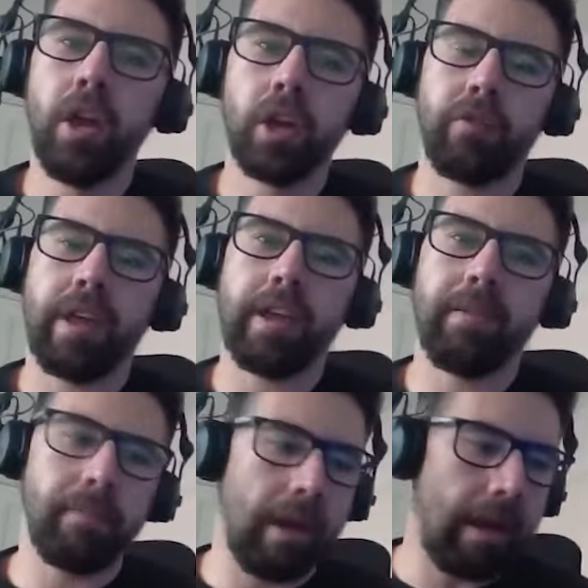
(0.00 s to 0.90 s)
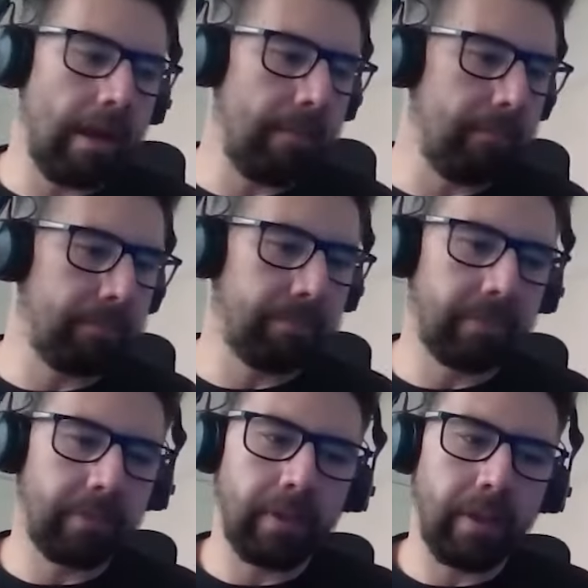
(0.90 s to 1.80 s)
create, um,
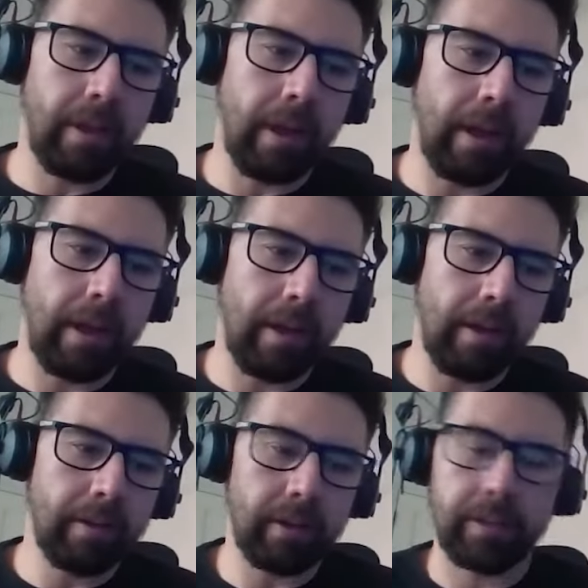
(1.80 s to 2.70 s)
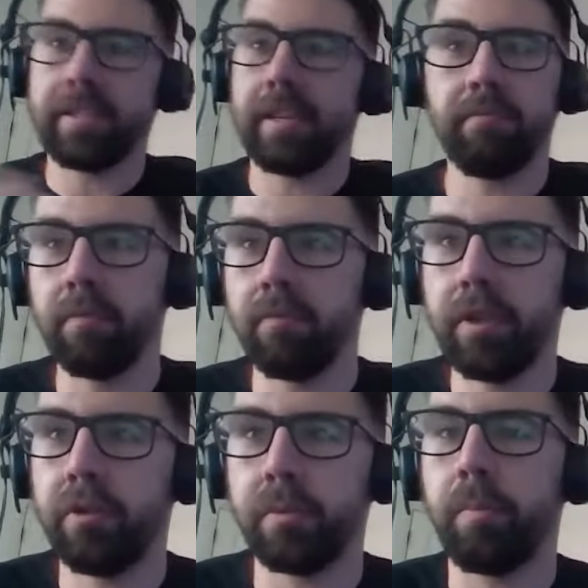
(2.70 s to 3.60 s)
uh, like I said,
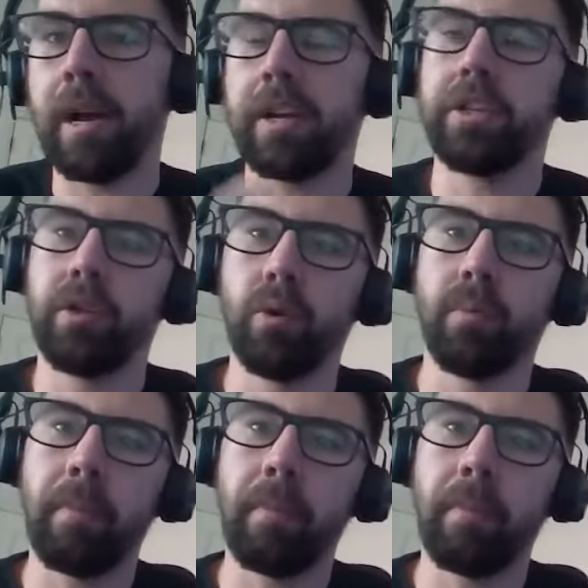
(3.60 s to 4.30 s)
reusable packaging or